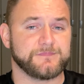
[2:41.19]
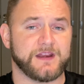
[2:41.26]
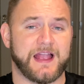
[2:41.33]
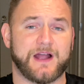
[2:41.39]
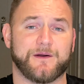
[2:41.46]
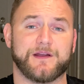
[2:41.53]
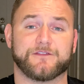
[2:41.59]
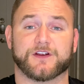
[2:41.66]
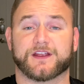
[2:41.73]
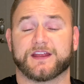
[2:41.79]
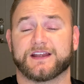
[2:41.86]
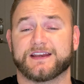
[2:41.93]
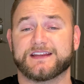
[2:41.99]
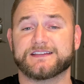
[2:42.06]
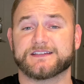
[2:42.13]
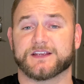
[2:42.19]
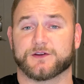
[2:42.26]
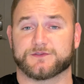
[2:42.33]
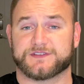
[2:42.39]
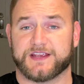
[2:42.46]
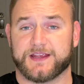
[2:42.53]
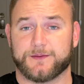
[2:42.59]
however
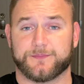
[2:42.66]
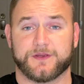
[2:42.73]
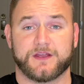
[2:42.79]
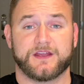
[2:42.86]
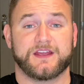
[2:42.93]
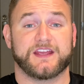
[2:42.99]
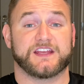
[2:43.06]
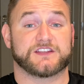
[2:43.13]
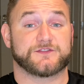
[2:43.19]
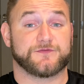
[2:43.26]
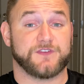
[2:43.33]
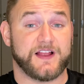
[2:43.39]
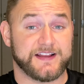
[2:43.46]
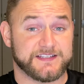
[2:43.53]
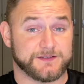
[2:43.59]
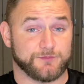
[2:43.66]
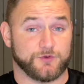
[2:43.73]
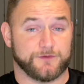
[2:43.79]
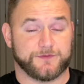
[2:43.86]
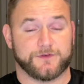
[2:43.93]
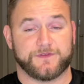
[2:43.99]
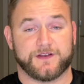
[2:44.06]
kinesio tape is
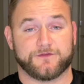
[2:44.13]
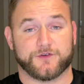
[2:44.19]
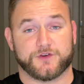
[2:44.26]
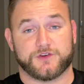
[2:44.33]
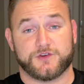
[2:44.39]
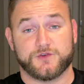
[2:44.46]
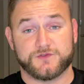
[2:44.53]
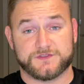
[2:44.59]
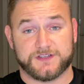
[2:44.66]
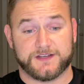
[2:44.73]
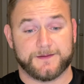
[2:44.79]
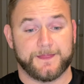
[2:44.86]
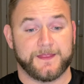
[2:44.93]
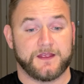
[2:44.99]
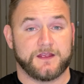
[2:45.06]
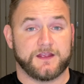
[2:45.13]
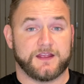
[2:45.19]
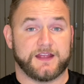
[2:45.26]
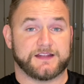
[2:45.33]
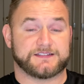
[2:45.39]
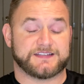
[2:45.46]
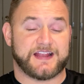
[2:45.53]
flexible if you've ever used it
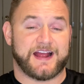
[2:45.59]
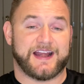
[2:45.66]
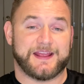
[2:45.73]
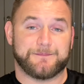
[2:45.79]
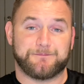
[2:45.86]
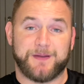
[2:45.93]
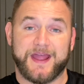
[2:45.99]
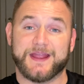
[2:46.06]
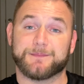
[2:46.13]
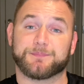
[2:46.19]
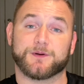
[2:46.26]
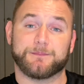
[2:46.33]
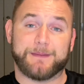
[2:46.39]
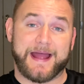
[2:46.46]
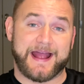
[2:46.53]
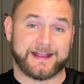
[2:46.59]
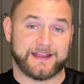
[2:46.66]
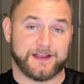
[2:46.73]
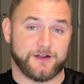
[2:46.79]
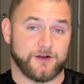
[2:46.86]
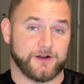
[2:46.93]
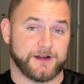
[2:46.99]
it's got a paper
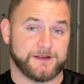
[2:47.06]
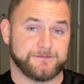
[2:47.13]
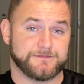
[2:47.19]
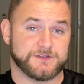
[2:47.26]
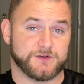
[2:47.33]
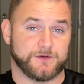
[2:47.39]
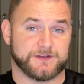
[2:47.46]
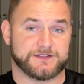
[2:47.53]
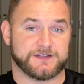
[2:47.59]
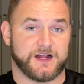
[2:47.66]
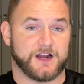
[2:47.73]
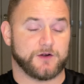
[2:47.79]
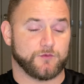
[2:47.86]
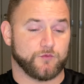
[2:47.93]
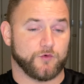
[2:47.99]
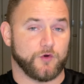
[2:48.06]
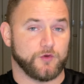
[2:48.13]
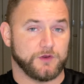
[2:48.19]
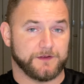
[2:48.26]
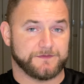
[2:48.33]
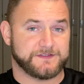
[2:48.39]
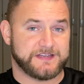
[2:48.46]
backing on it so it's not a
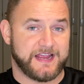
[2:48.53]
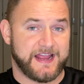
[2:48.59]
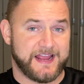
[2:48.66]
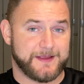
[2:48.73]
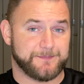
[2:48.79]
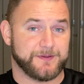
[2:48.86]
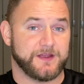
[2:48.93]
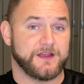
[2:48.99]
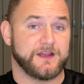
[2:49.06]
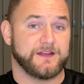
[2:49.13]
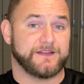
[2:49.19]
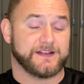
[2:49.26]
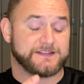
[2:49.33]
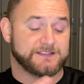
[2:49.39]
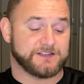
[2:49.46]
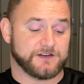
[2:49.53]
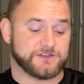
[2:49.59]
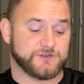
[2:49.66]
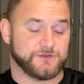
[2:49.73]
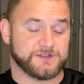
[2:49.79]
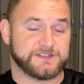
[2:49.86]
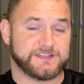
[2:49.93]
roll of tape that's stuck
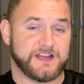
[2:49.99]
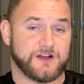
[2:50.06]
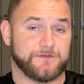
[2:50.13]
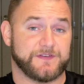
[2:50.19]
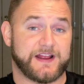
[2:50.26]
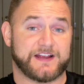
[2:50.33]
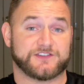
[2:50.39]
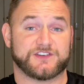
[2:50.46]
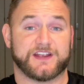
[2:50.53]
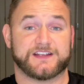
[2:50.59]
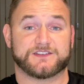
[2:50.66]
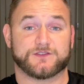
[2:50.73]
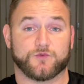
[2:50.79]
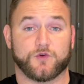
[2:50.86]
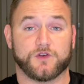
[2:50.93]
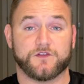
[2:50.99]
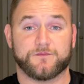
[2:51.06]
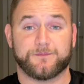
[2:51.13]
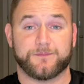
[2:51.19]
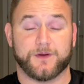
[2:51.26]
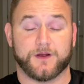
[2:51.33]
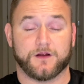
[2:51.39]
to itself. It actually has a roll
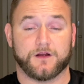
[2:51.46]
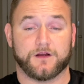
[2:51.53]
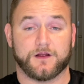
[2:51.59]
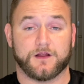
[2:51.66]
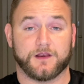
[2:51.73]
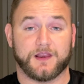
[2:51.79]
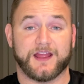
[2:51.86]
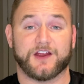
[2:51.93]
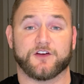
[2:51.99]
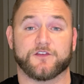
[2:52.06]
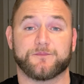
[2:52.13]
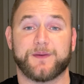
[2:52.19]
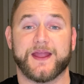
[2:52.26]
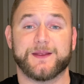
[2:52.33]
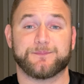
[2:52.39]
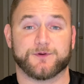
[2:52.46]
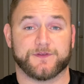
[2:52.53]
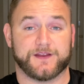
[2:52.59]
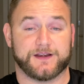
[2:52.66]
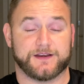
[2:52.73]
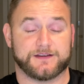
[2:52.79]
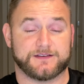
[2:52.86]
of uh, a layer of paper
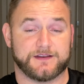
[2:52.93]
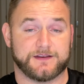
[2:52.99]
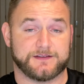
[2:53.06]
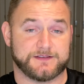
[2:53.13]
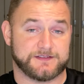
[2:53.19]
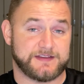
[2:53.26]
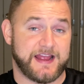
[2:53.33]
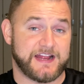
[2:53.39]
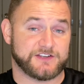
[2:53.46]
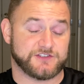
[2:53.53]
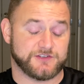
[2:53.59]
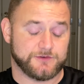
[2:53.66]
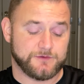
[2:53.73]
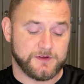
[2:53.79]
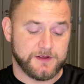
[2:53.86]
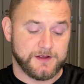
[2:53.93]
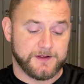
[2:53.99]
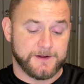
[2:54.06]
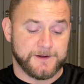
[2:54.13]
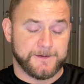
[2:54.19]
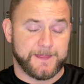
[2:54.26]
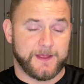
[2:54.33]
that it is attached to.
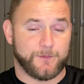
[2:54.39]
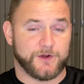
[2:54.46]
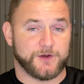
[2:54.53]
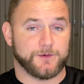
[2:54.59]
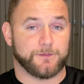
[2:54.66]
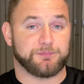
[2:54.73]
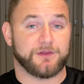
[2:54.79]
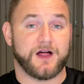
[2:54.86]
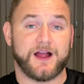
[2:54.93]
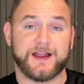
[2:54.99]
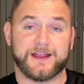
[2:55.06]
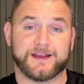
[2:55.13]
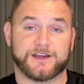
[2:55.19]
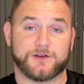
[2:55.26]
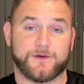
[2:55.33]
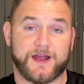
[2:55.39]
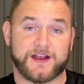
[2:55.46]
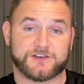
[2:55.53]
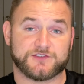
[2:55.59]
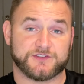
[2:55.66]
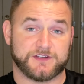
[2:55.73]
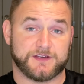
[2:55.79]
And when you apply it, you
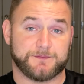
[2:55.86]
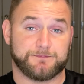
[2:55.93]
actually